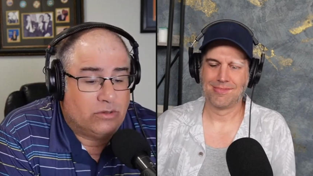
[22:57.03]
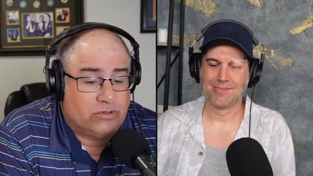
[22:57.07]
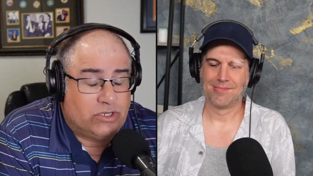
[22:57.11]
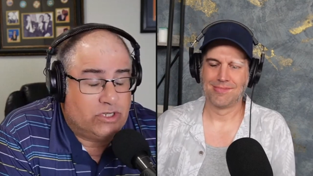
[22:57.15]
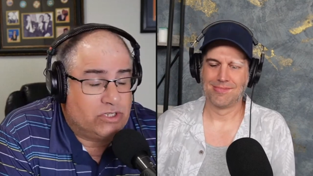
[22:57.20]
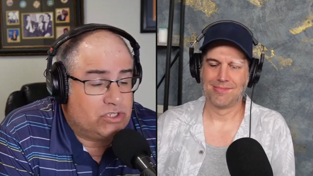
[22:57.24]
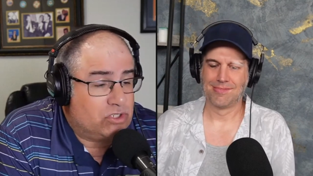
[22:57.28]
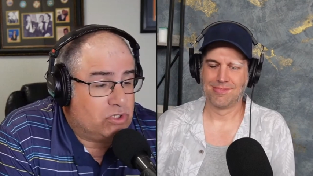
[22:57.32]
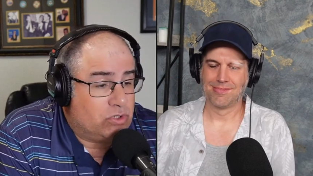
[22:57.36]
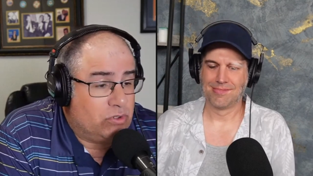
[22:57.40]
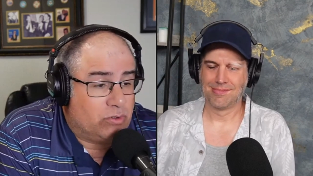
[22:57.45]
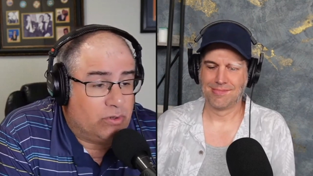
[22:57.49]

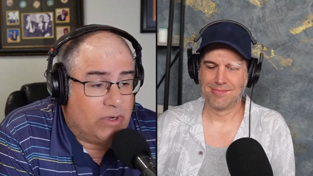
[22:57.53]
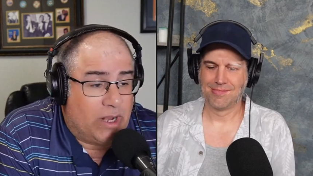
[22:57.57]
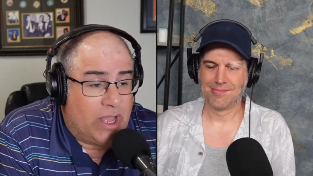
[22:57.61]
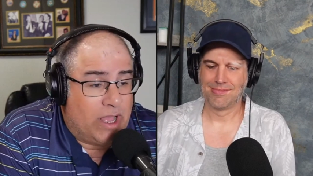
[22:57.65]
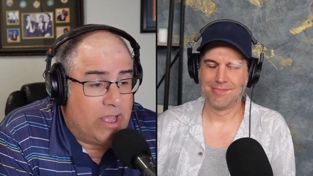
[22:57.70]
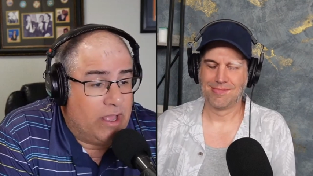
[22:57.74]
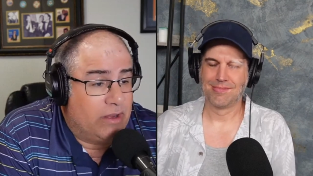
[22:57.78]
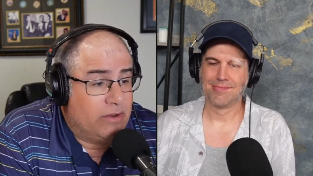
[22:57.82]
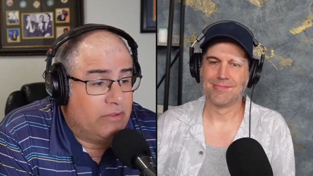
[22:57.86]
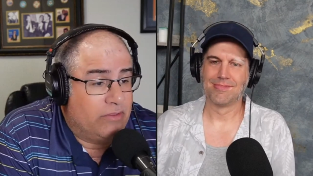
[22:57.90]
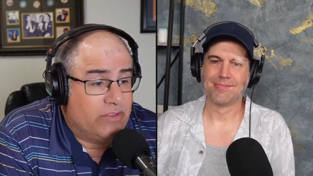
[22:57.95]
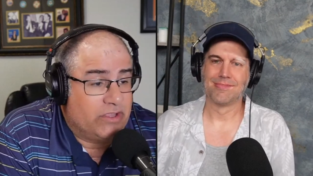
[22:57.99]
Speaker 1: just turn
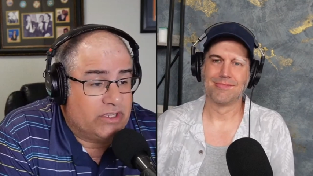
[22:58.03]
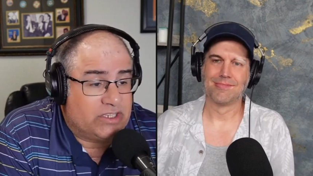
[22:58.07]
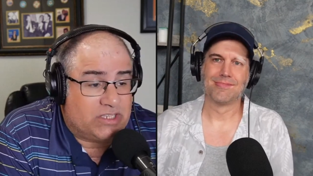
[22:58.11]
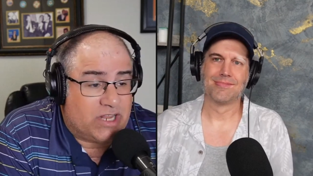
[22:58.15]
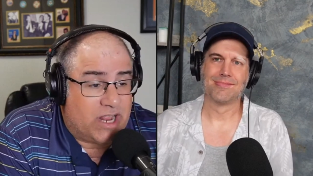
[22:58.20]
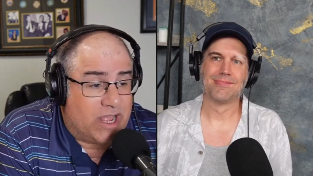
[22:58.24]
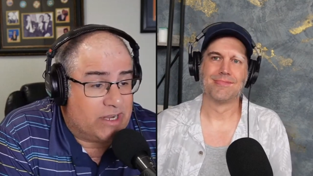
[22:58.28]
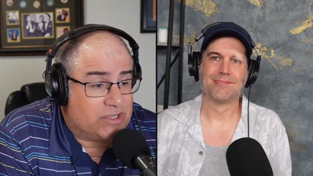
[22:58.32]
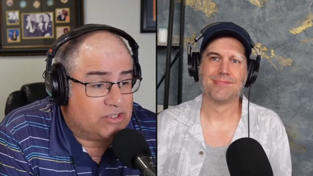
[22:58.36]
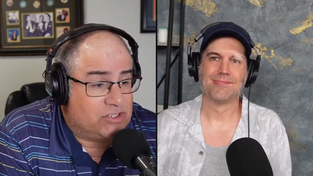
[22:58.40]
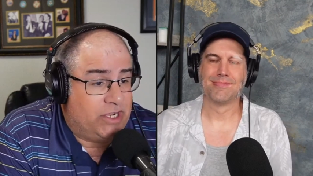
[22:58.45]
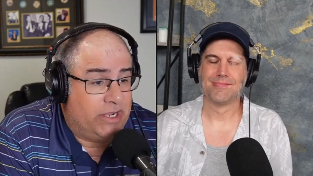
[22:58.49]
on the
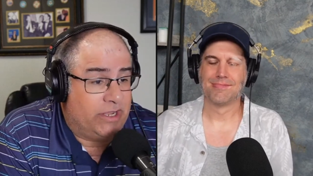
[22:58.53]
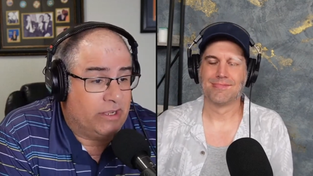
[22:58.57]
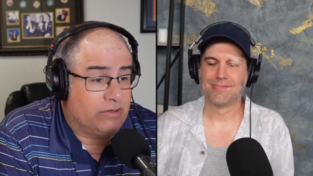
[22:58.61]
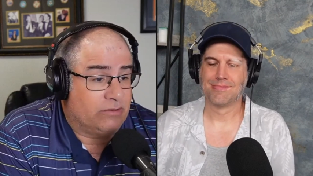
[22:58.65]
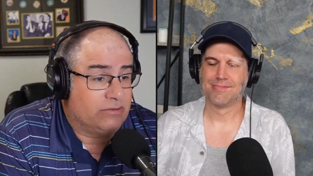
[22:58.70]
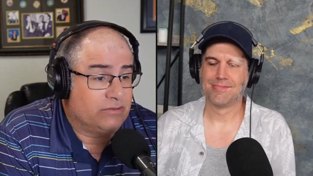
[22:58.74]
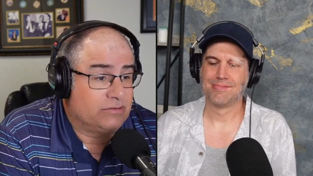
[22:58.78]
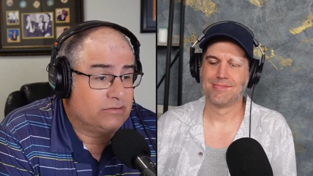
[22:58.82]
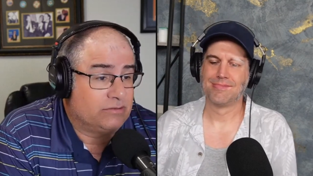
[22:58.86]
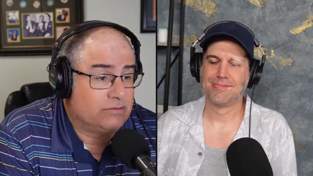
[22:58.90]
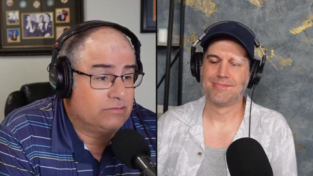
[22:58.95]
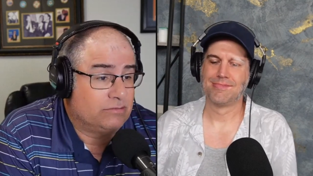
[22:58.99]
stock
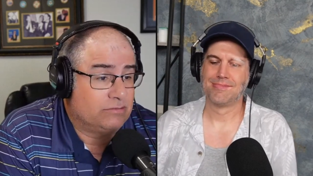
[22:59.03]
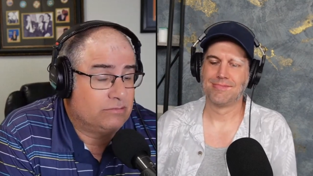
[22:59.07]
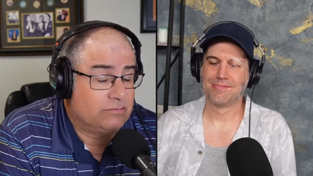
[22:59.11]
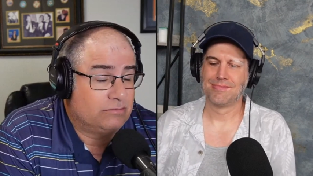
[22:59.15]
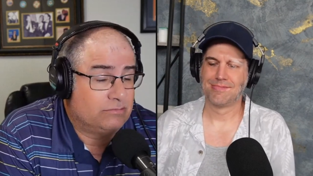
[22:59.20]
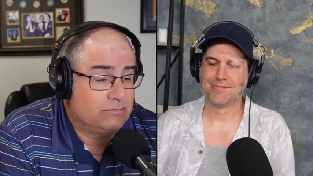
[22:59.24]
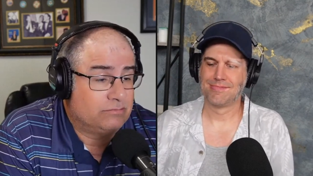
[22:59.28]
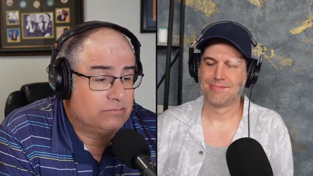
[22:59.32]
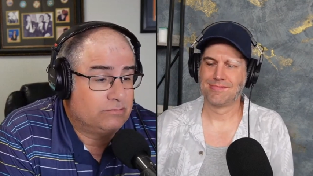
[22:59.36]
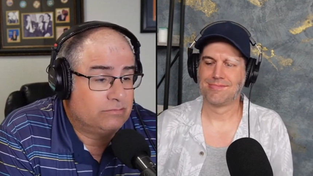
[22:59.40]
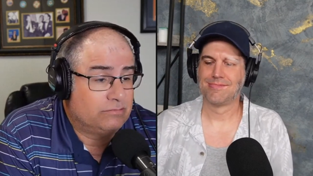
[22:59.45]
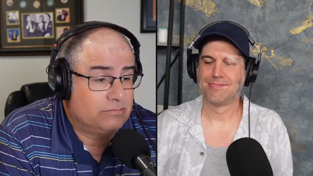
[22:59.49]
channels.
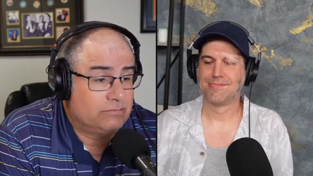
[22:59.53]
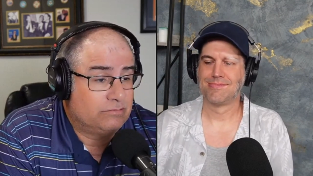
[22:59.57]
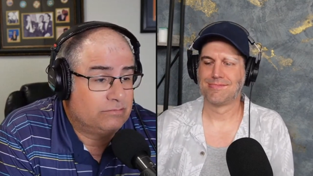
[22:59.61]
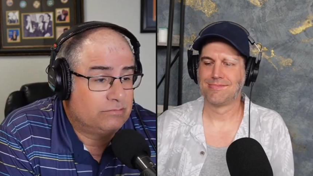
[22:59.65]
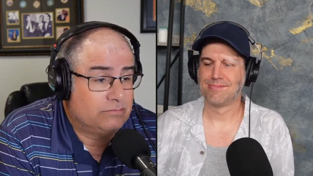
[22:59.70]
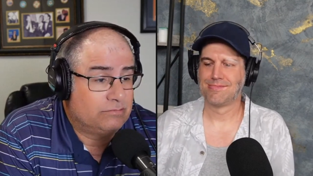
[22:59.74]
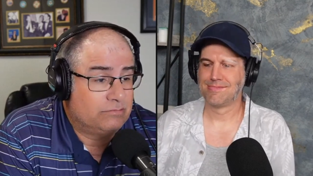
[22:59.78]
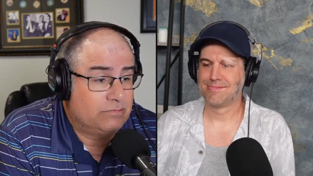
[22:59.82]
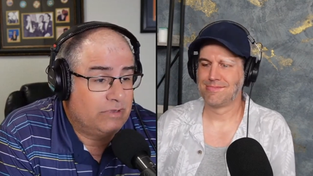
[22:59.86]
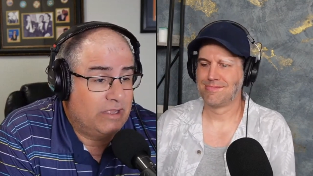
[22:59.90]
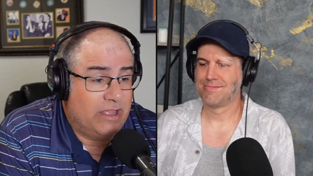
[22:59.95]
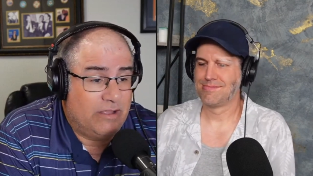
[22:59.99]

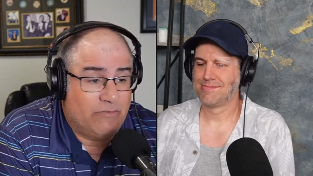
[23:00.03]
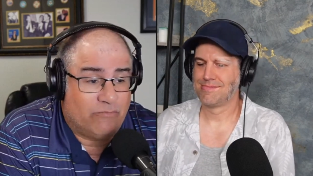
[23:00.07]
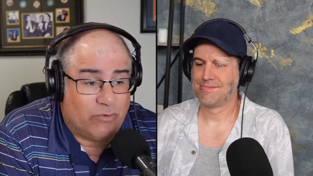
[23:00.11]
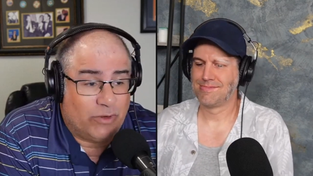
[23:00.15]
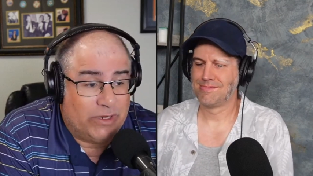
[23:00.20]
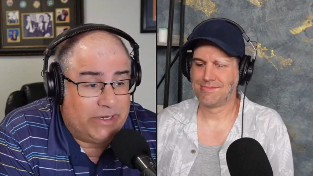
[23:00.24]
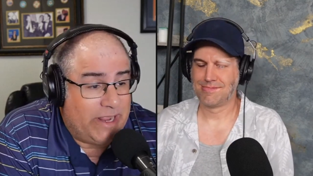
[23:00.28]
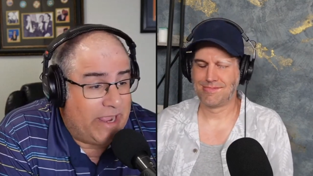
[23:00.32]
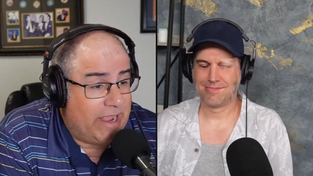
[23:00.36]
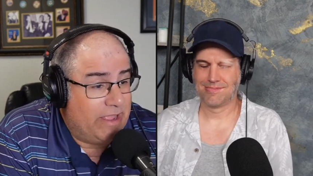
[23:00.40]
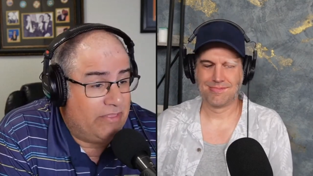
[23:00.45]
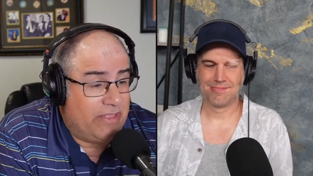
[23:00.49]

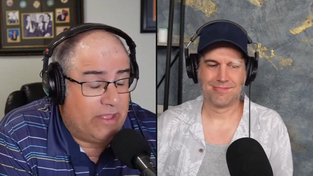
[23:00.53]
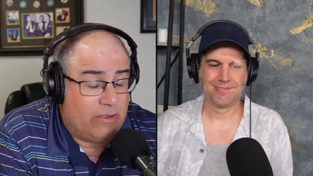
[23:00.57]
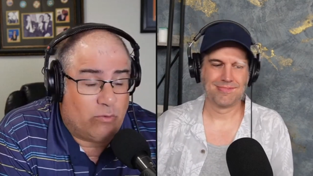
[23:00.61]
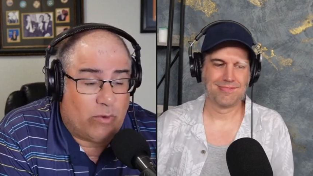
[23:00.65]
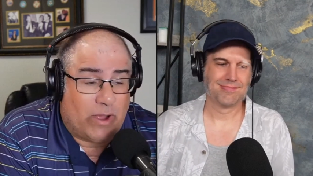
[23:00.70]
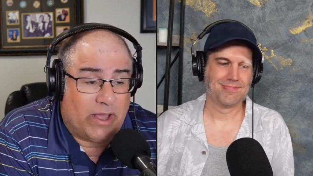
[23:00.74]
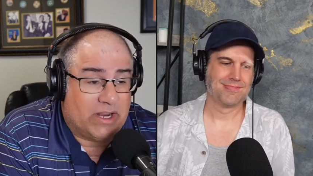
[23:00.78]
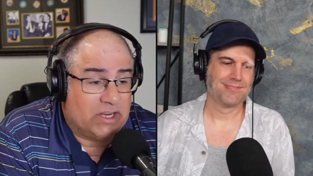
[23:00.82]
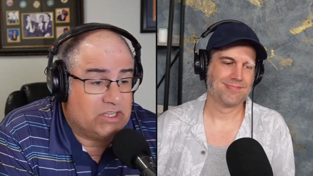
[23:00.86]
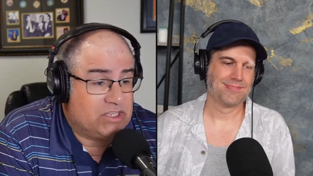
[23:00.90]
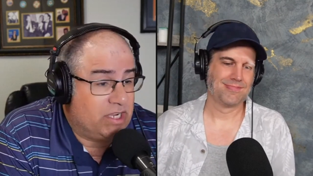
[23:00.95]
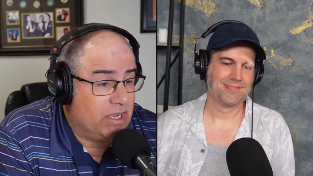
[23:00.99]
Every day they
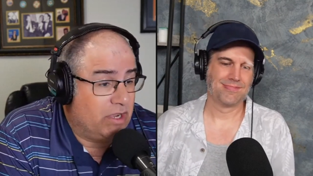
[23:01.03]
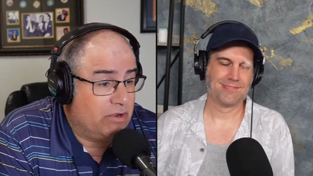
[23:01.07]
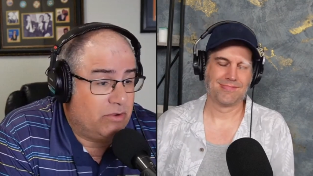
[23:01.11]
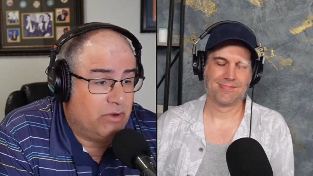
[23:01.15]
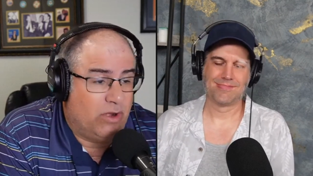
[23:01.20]
want to tell